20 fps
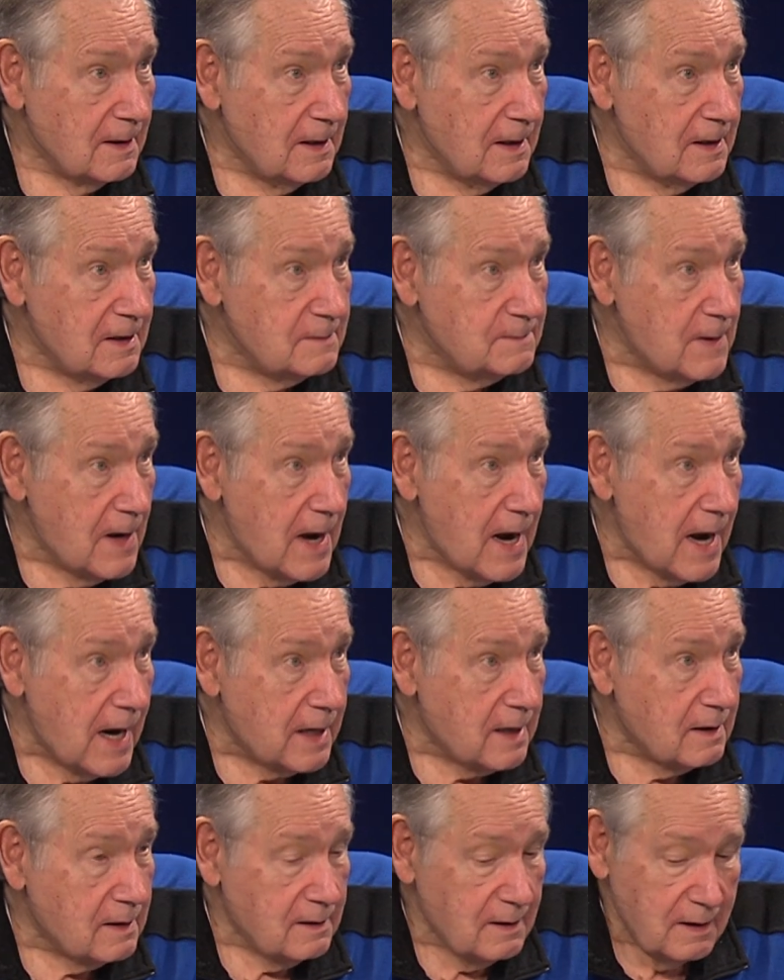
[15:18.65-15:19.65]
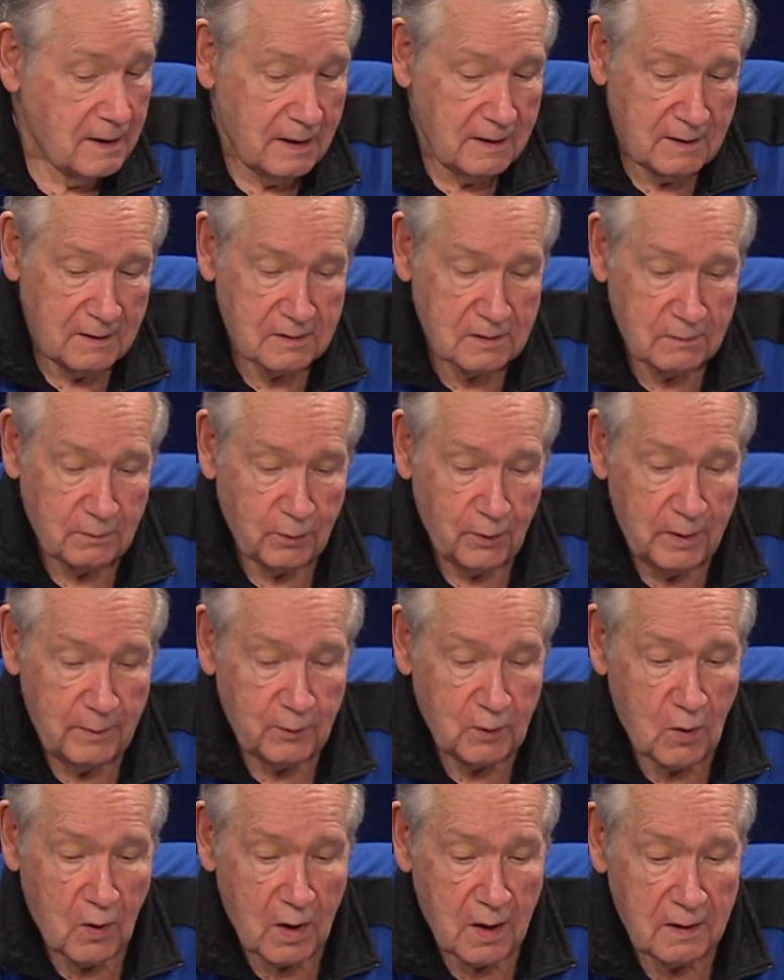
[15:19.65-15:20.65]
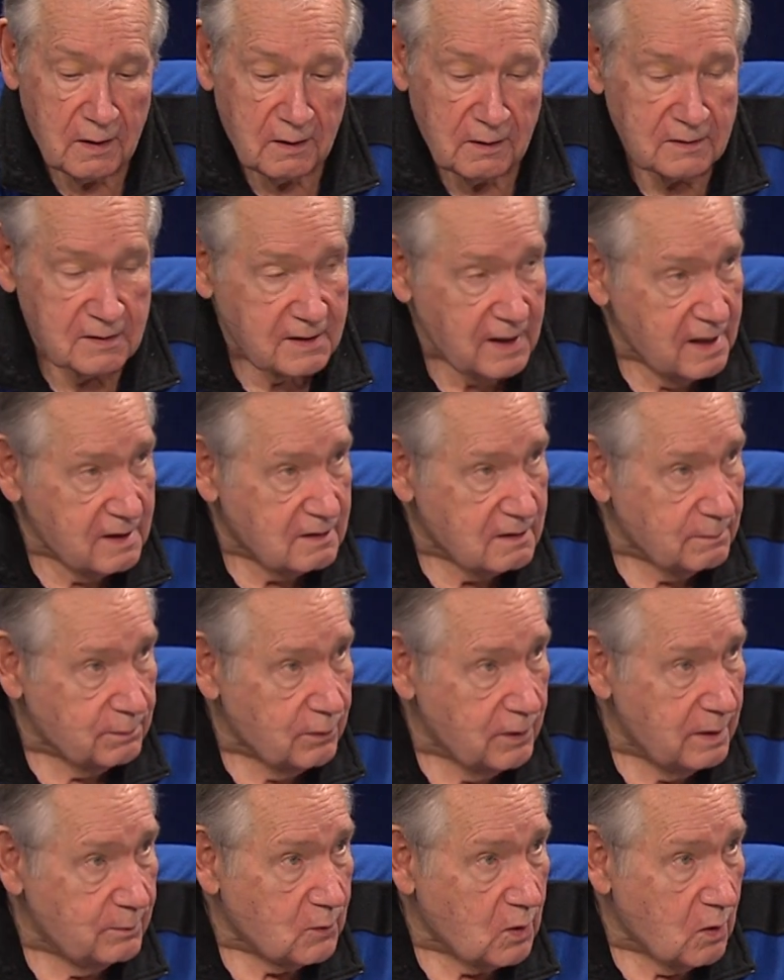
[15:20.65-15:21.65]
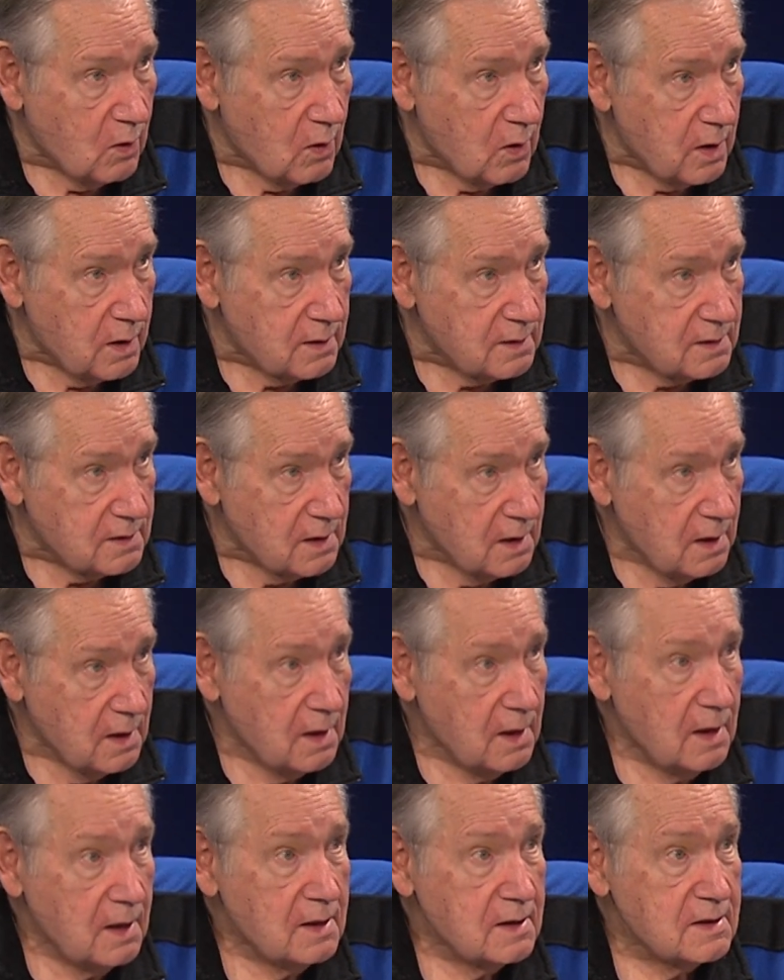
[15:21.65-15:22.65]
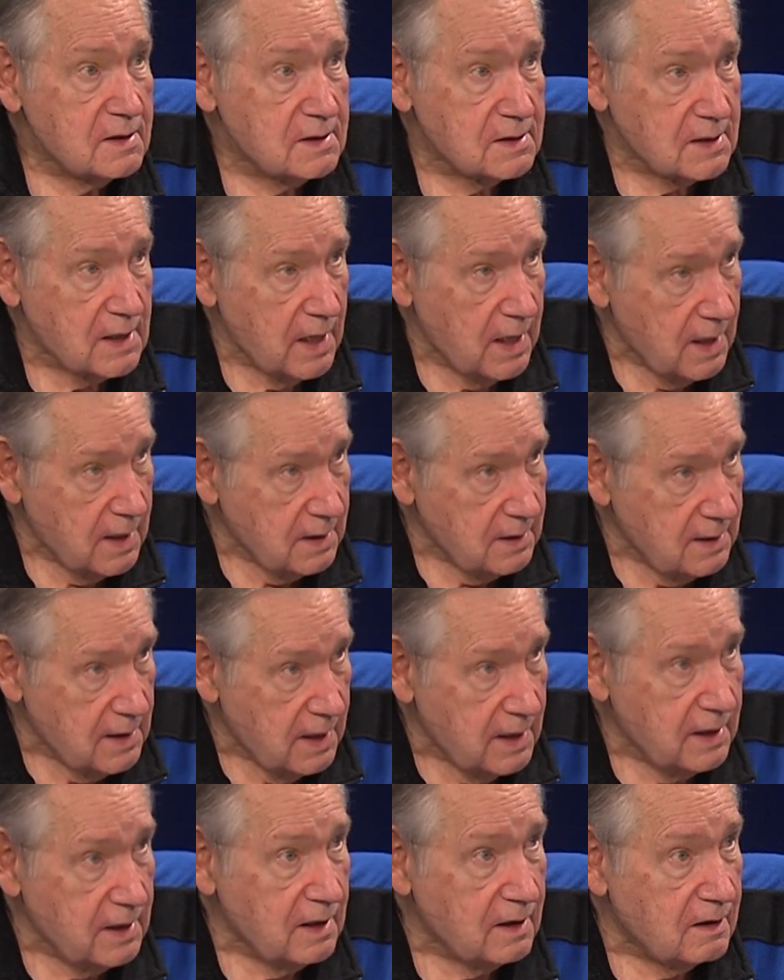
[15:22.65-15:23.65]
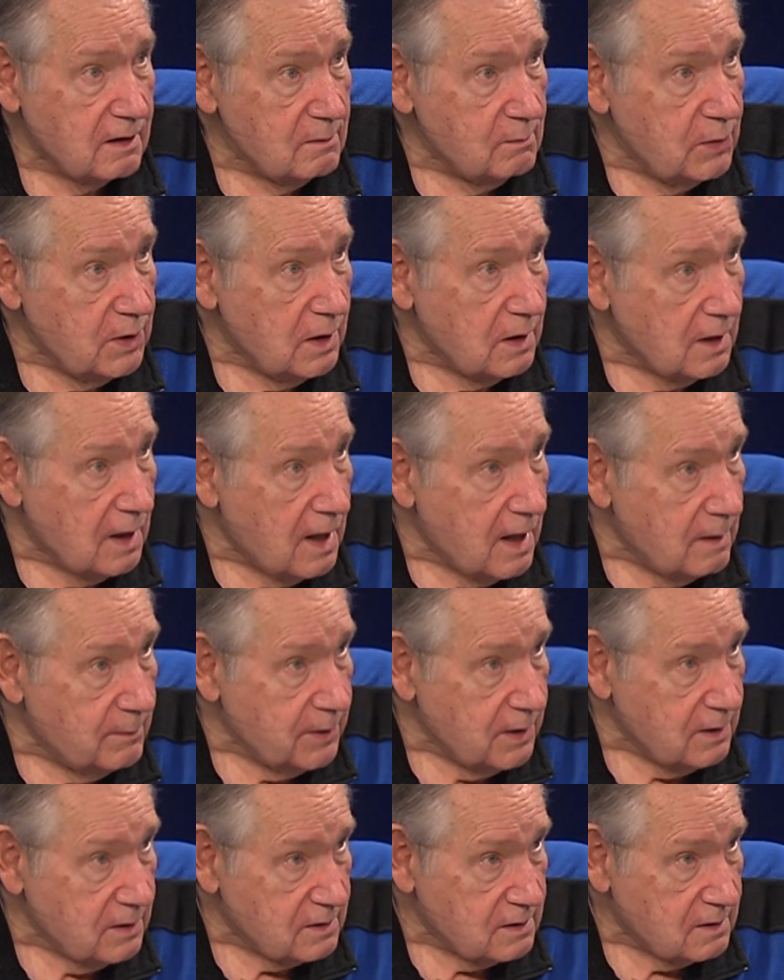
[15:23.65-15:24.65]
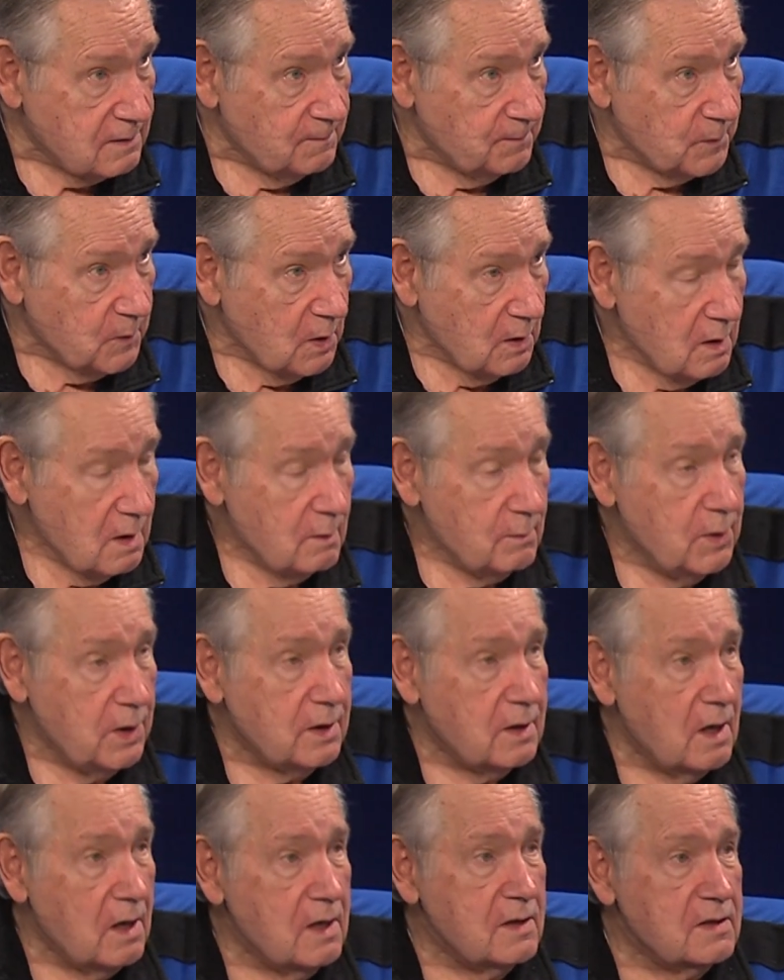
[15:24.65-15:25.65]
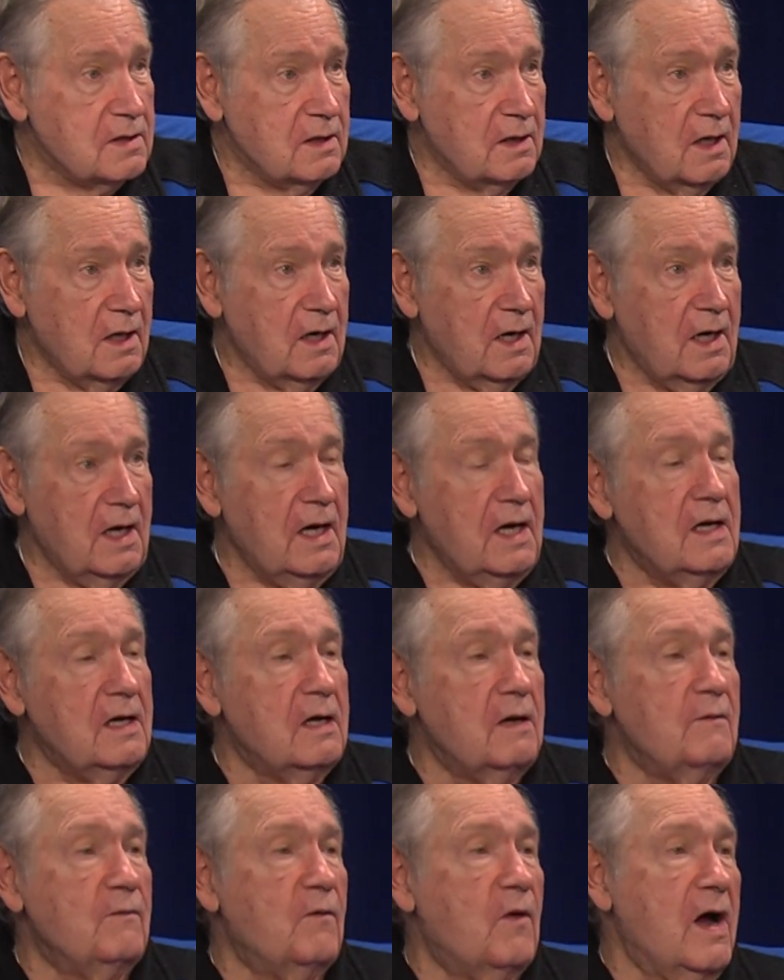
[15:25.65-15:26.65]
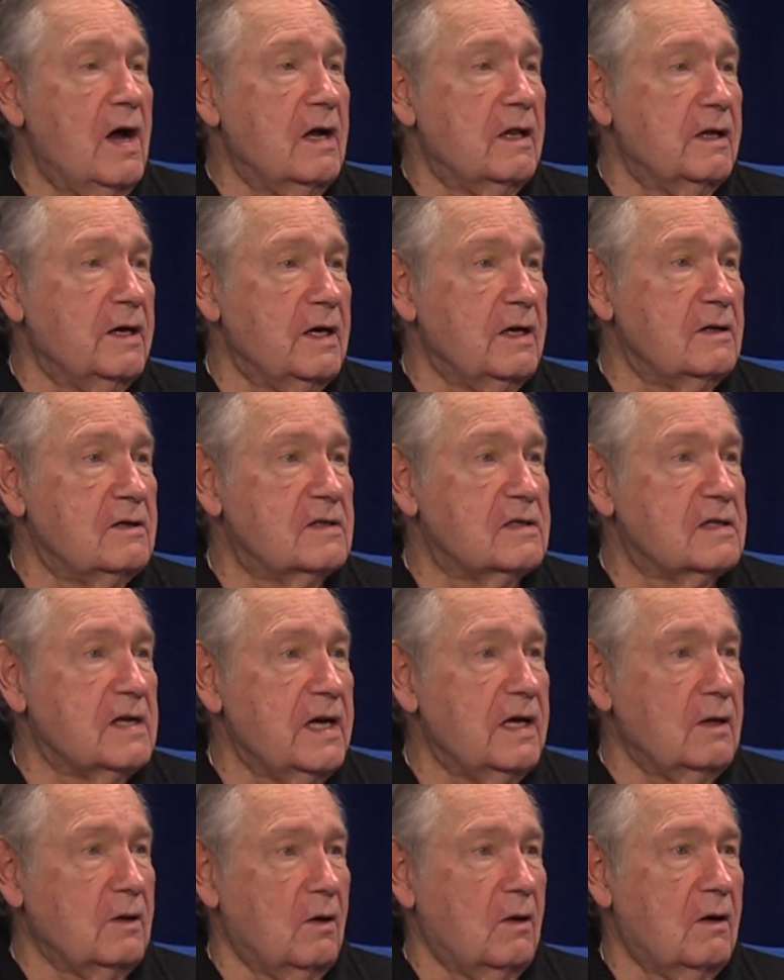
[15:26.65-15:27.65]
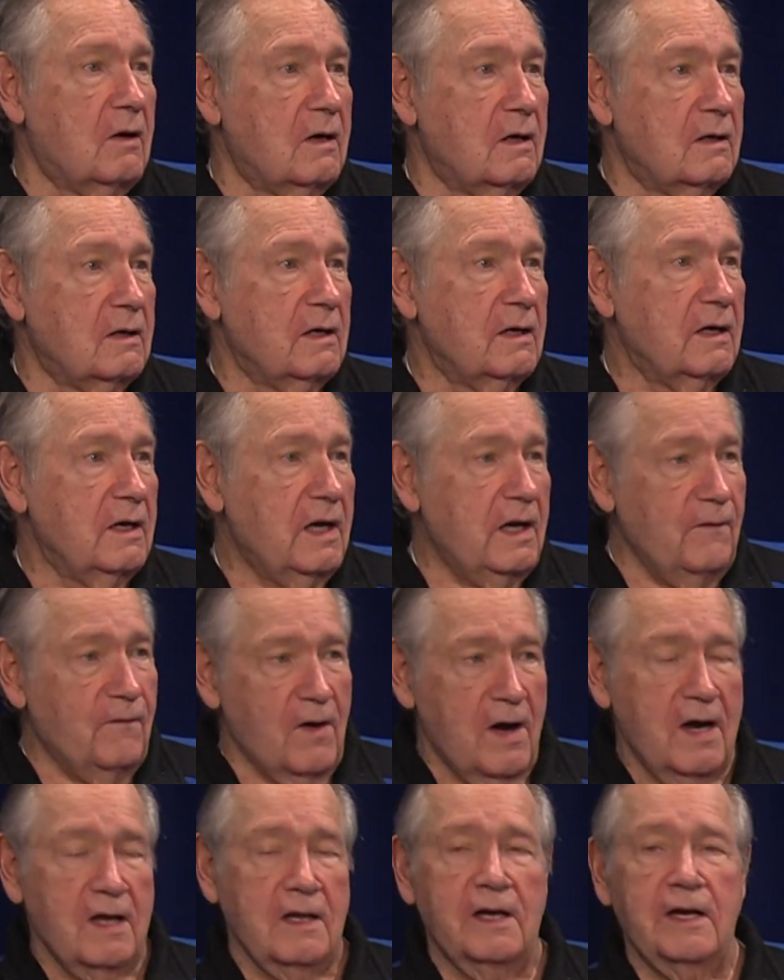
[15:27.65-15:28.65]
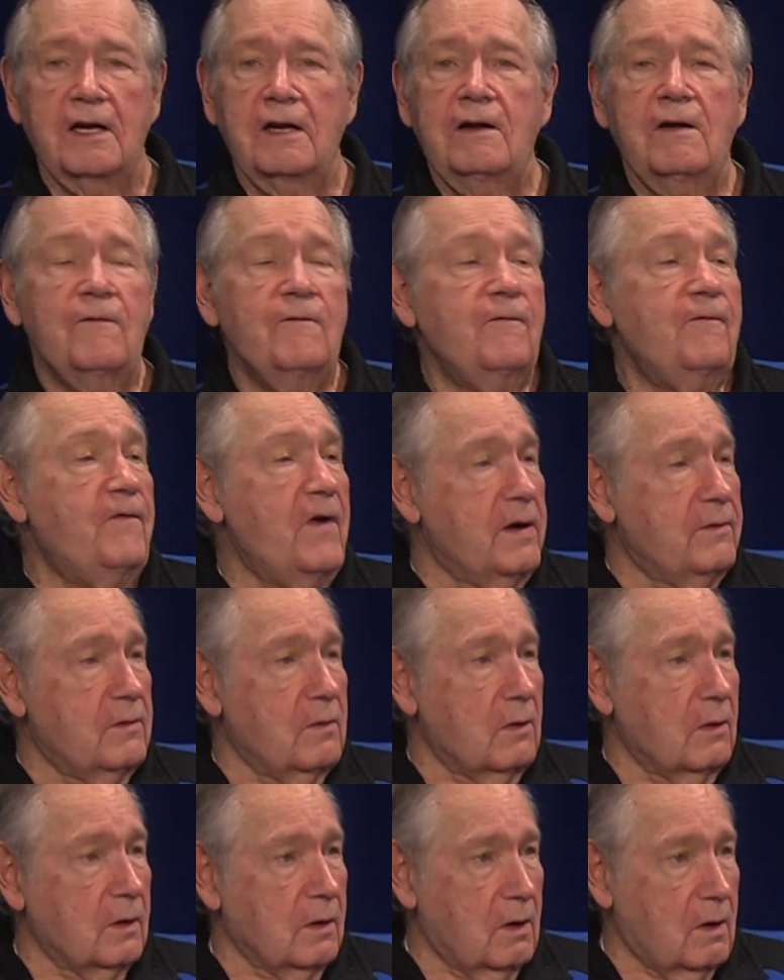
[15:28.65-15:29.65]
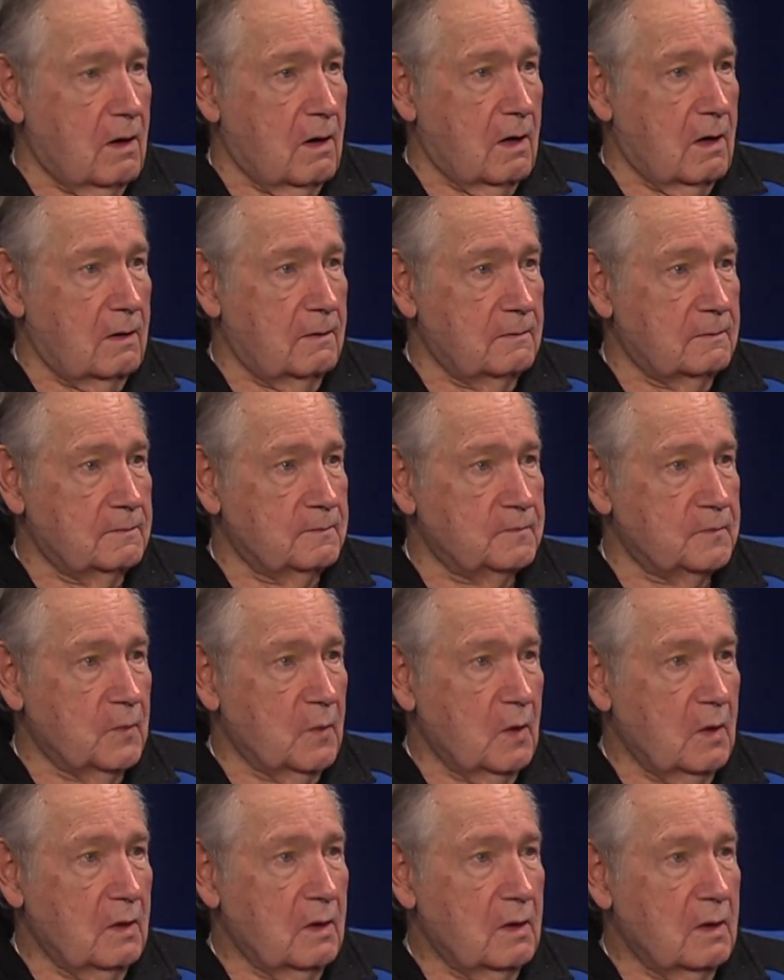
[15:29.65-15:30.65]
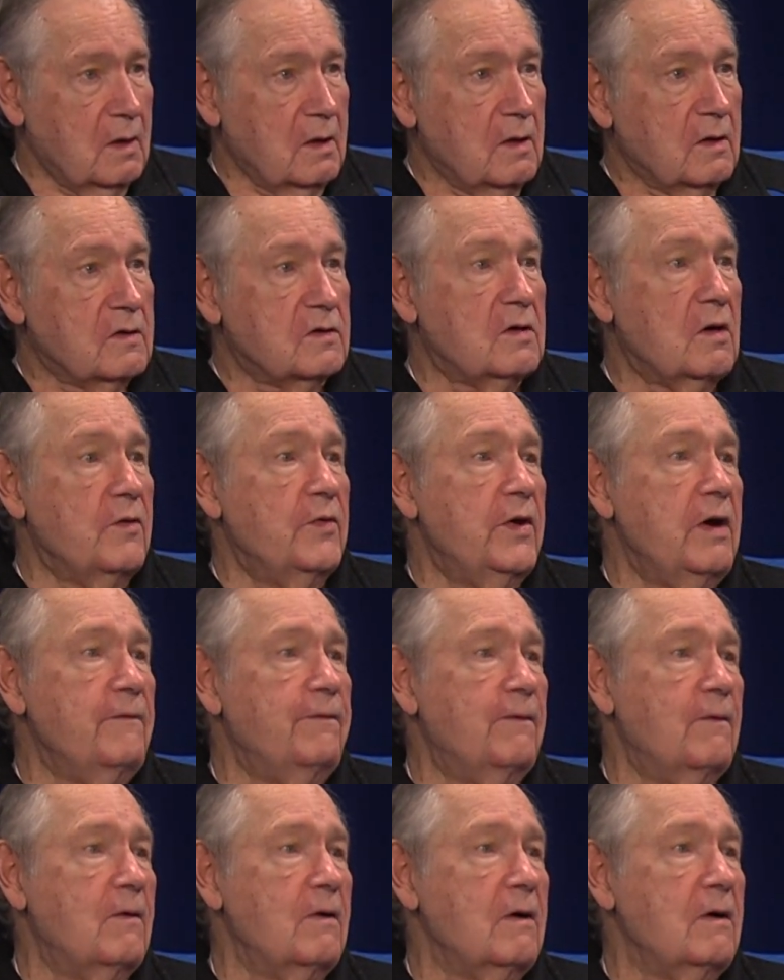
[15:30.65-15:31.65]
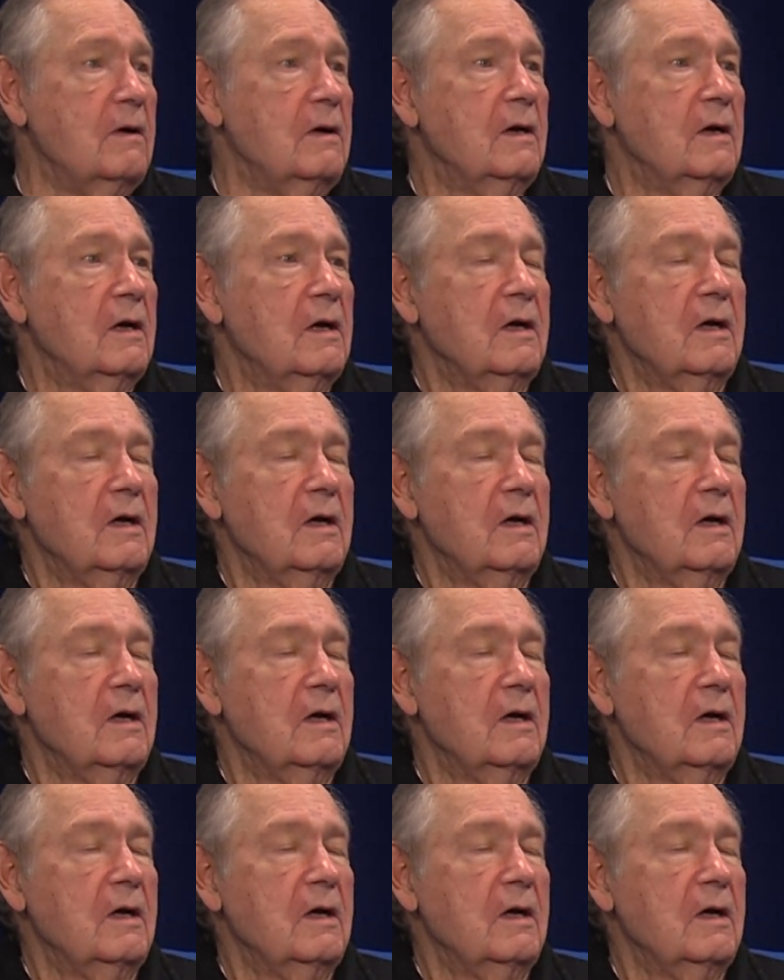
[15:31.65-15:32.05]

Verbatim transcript: He's back, and the Supreme Court, the state Supreme Courts, said that he can be a lobbyist because he didn't violate state law. He violated federal law. So therefore,